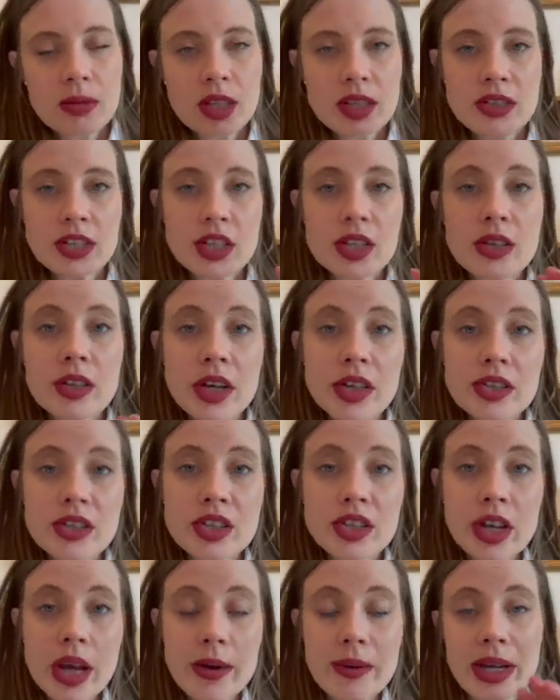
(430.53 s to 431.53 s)
so you're going
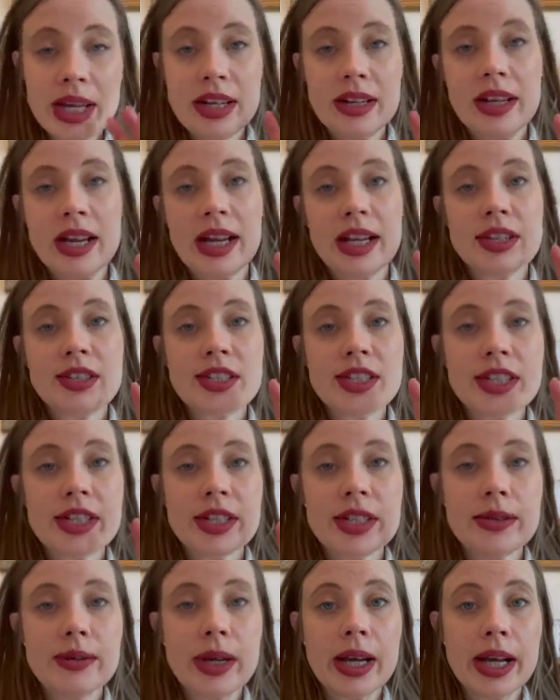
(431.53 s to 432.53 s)
to go in and
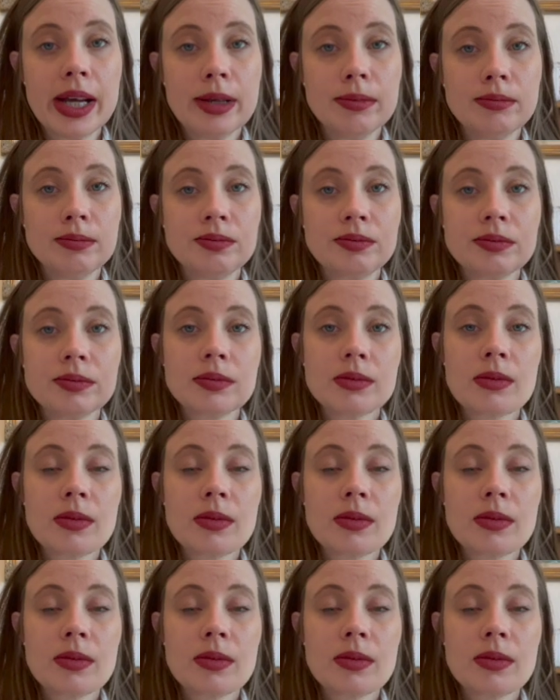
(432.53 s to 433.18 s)
do um,